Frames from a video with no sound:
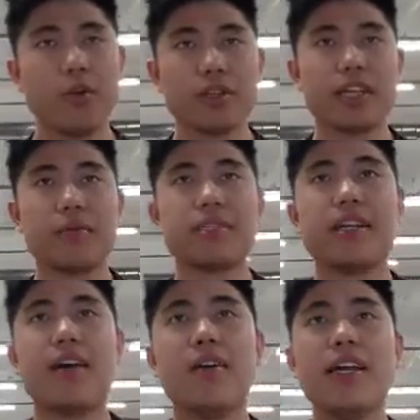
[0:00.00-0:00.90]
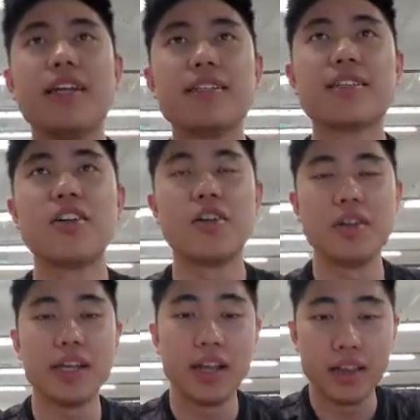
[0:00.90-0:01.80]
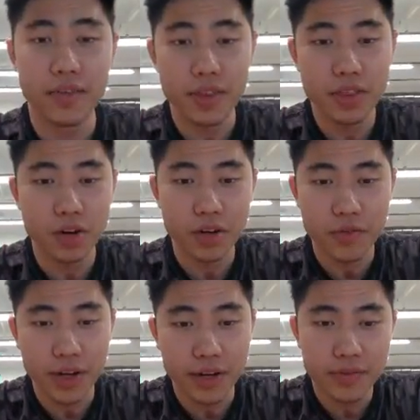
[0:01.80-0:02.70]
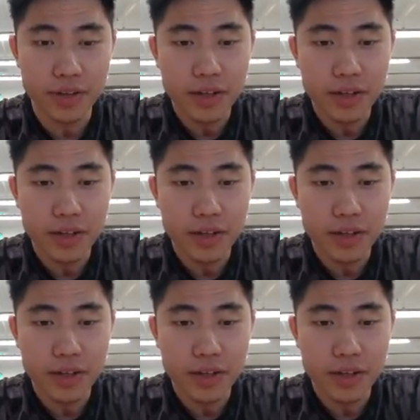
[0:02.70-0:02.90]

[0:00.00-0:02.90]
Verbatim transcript: What time is it now? It is currently 11:35.